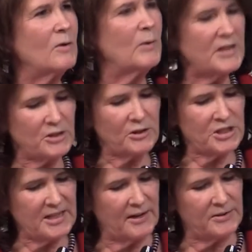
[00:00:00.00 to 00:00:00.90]

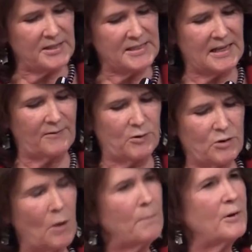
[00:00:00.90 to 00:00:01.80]
Research tells us that if you
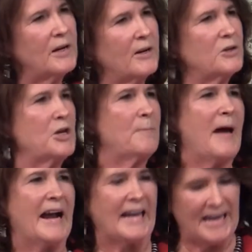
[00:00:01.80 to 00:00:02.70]
don't put energy
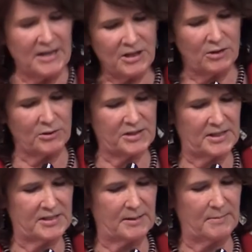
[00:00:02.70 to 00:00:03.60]
back into your
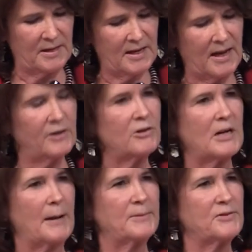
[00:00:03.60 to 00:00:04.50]
system under
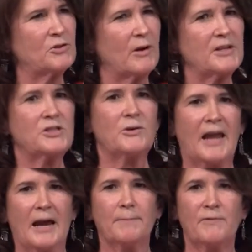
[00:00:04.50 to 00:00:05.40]
times of stress, you
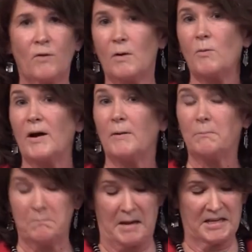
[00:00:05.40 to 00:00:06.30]
can't perform well.
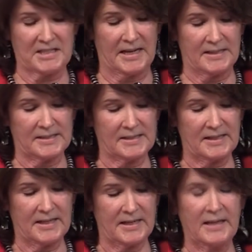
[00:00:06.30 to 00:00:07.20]
Makes sense.
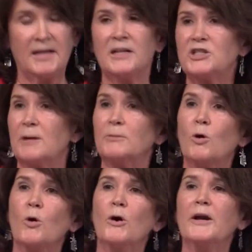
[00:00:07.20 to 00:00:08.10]
Jim
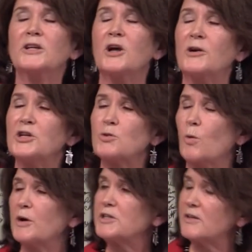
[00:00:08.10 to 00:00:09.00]
Lohr and Tony
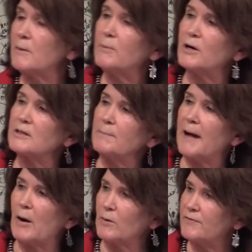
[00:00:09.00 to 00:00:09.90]
Schwartz in their book, The
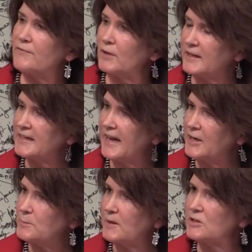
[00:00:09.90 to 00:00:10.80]
Power of Full
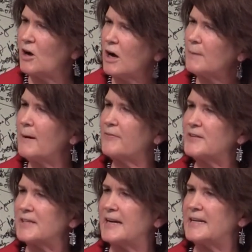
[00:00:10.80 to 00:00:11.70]
Engagement, talk about
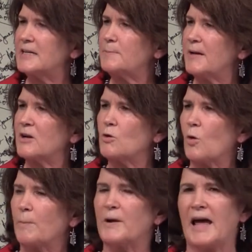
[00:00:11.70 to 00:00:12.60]
this idea as being a
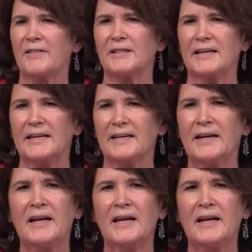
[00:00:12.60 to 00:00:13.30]
corporate athlete.